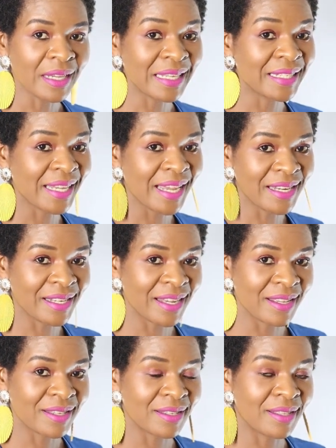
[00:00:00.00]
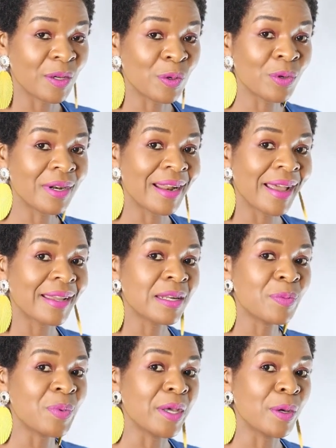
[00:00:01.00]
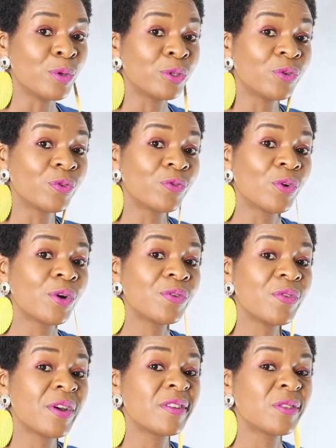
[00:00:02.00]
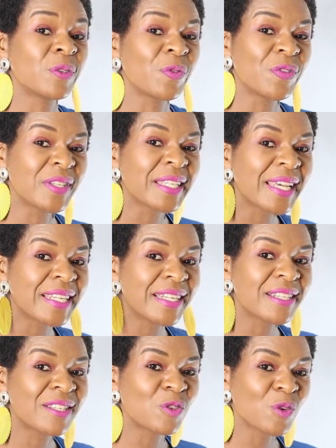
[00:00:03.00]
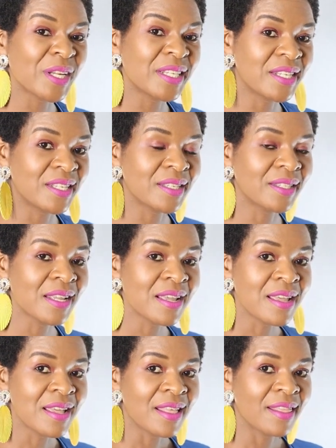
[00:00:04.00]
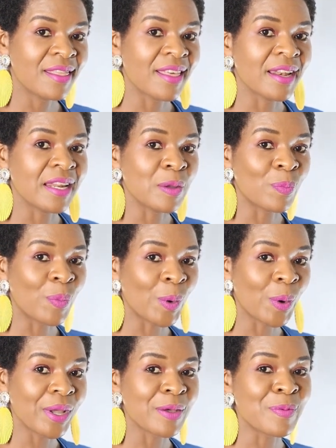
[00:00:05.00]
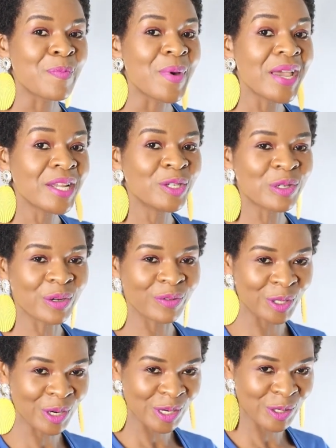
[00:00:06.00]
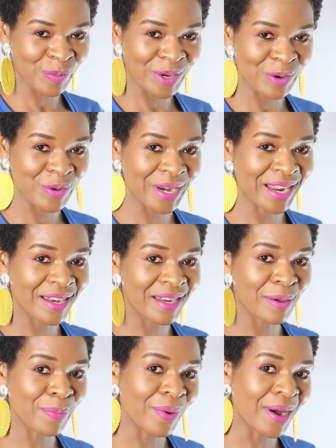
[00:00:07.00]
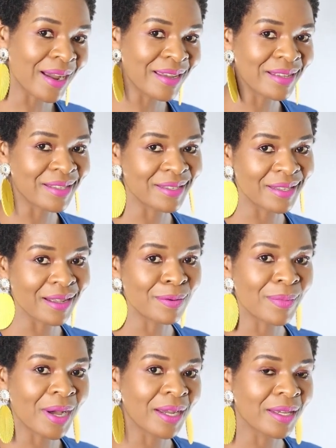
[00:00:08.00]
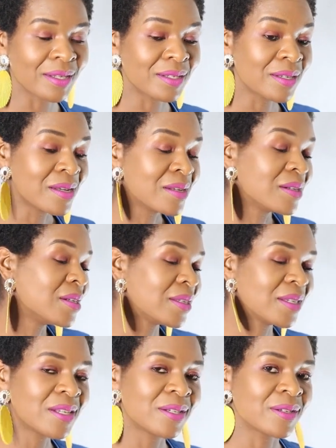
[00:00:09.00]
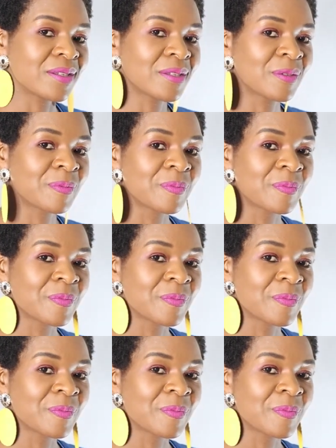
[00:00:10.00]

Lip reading: In 10 years, they will likely be able to follow very sophisticated strategies that employ a measure of judgment regarding buy and sell market decisions.